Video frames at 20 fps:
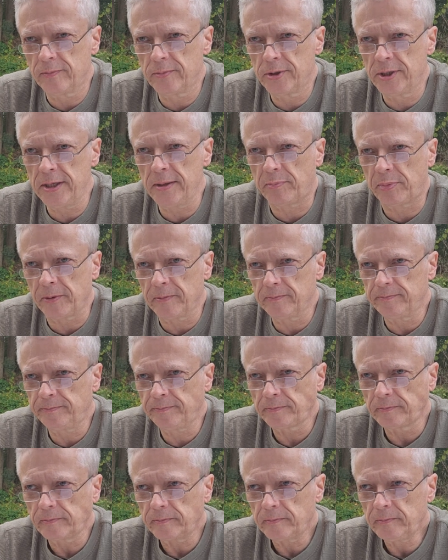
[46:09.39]
cheap
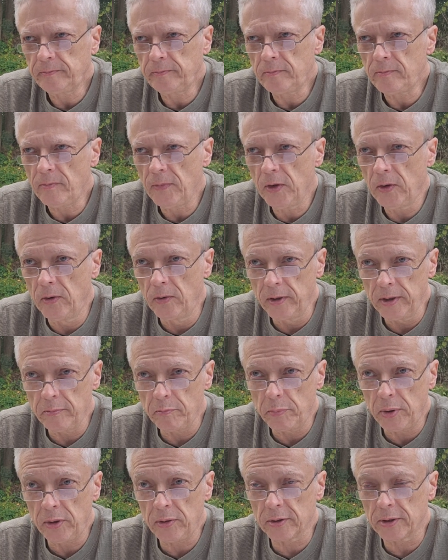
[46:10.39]
or
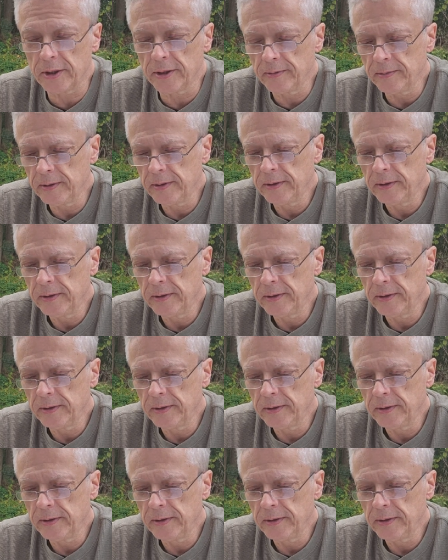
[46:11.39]
in bulk.